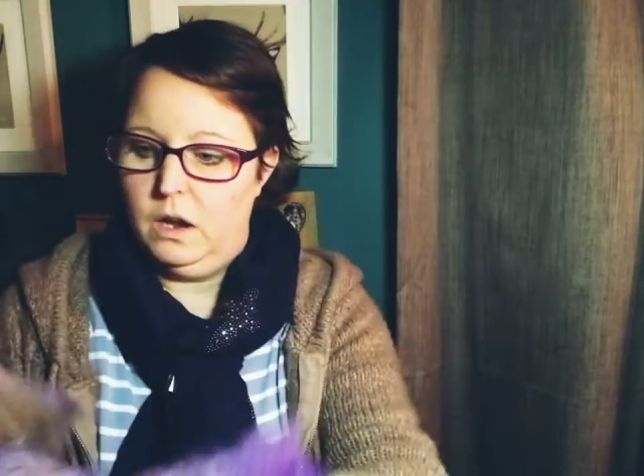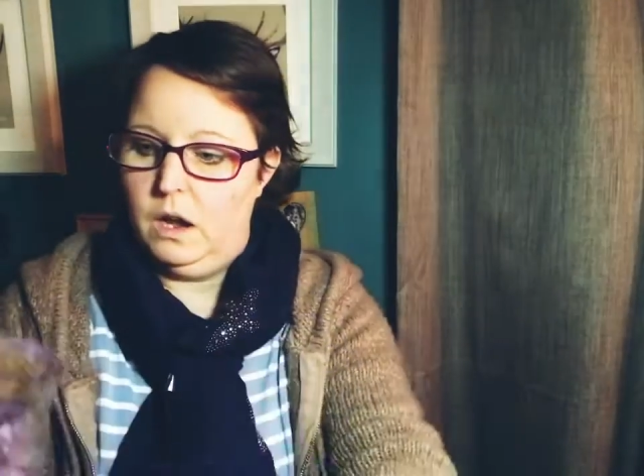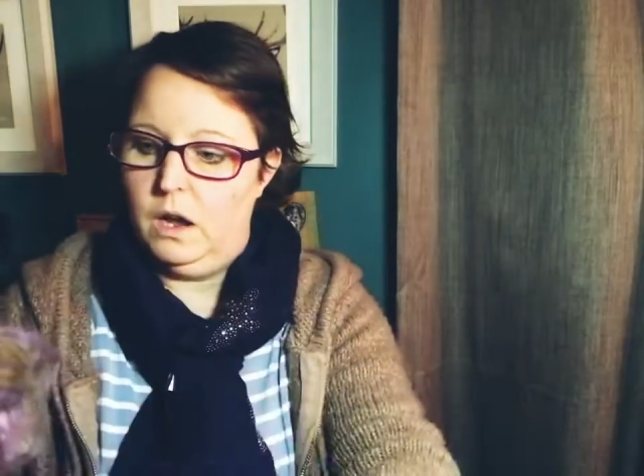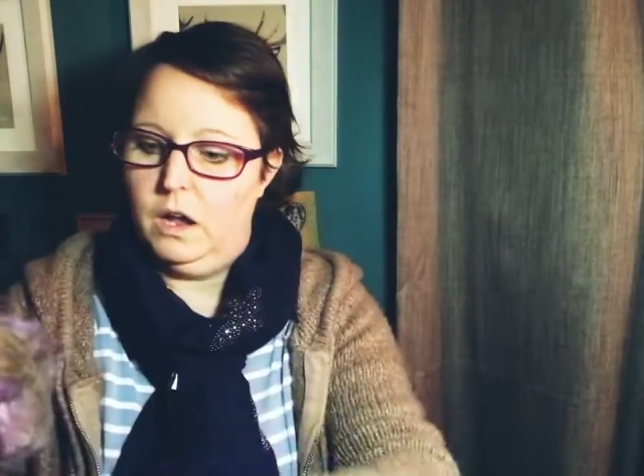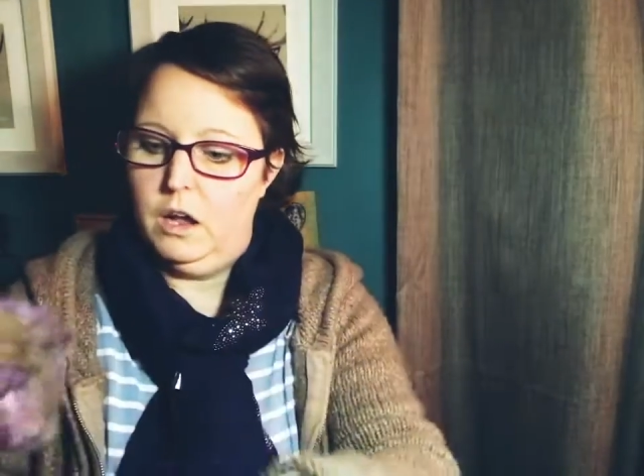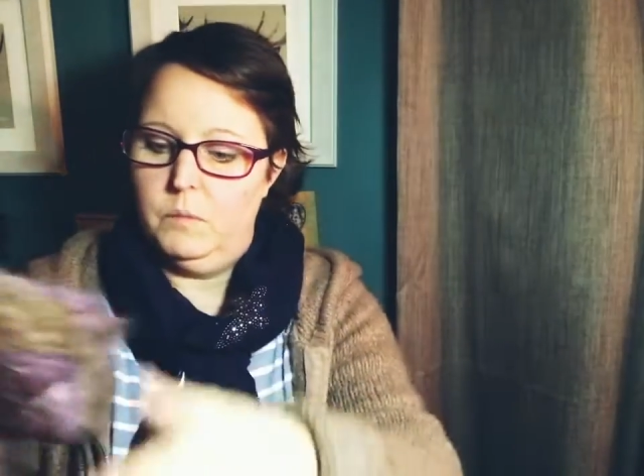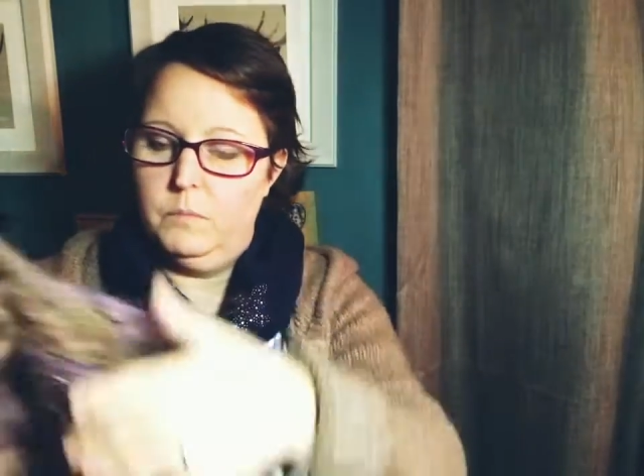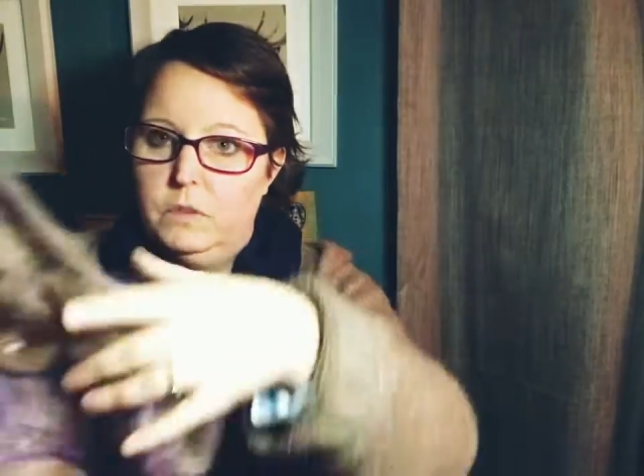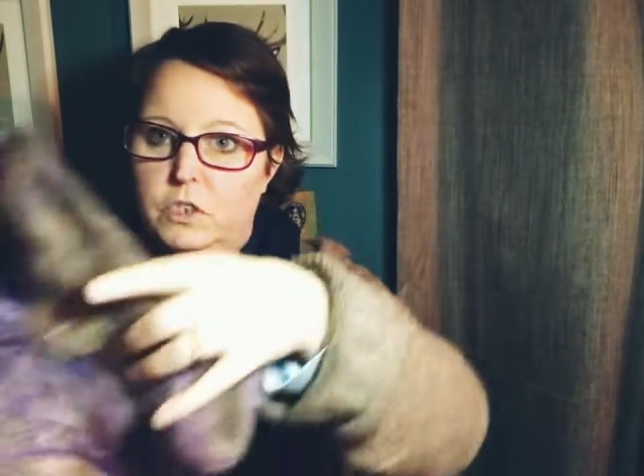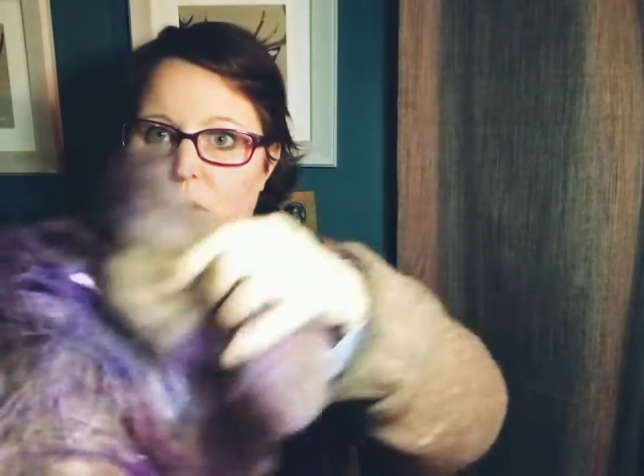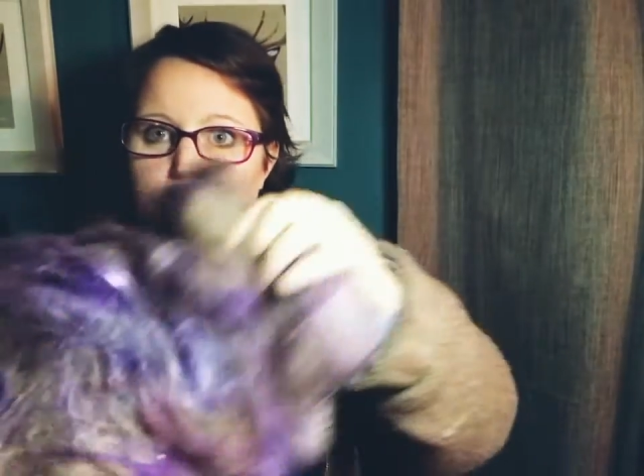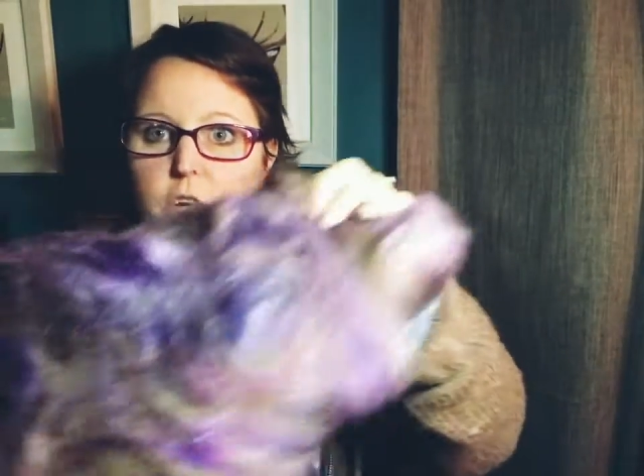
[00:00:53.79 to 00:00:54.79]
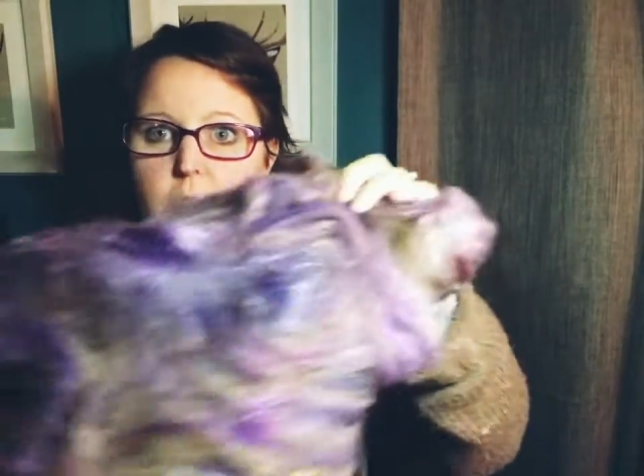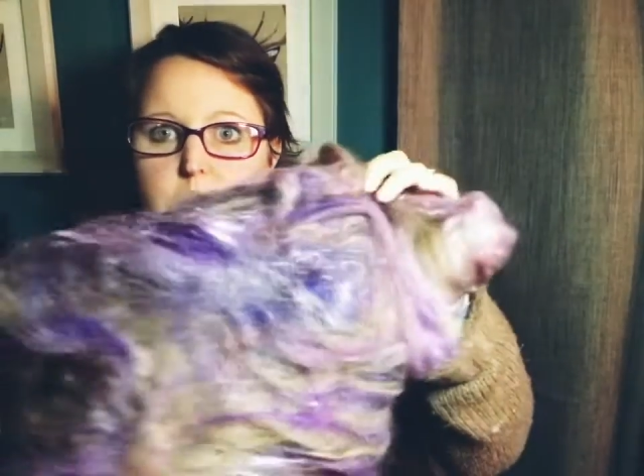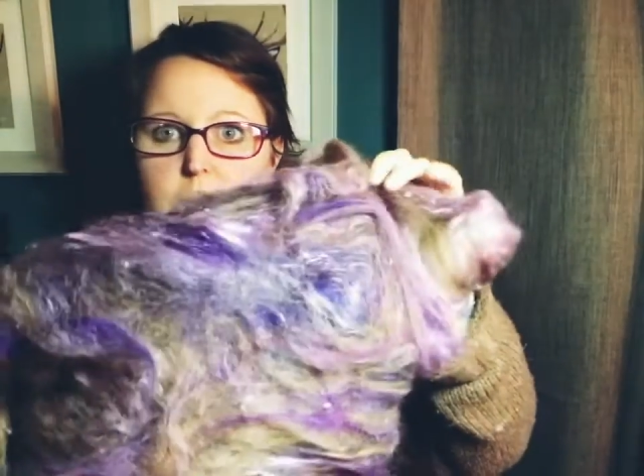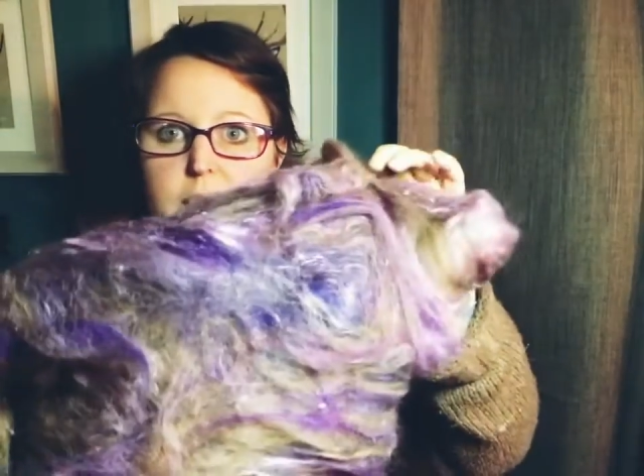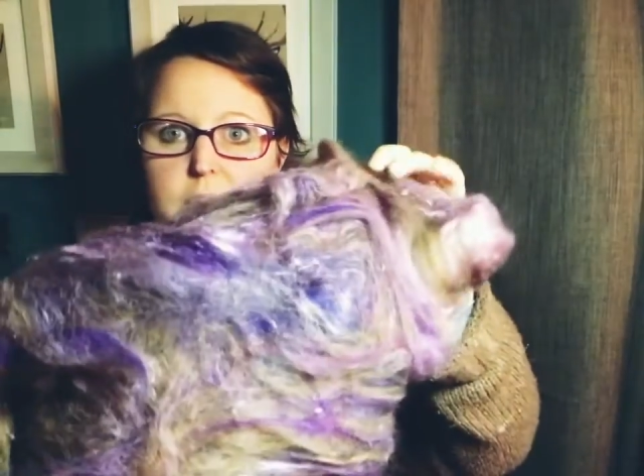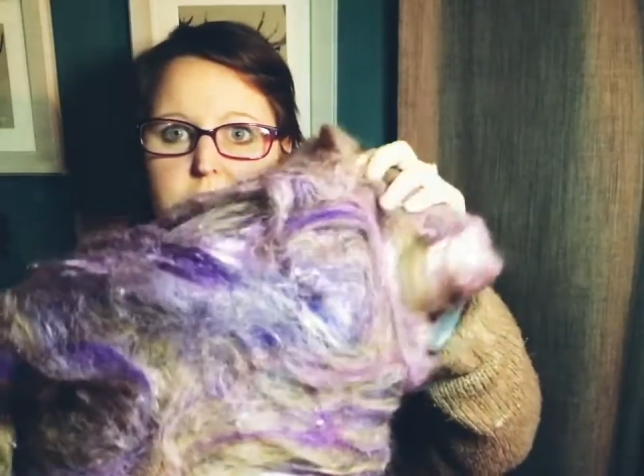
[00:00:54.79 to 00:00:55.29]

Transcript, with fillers: um, so it's got Manx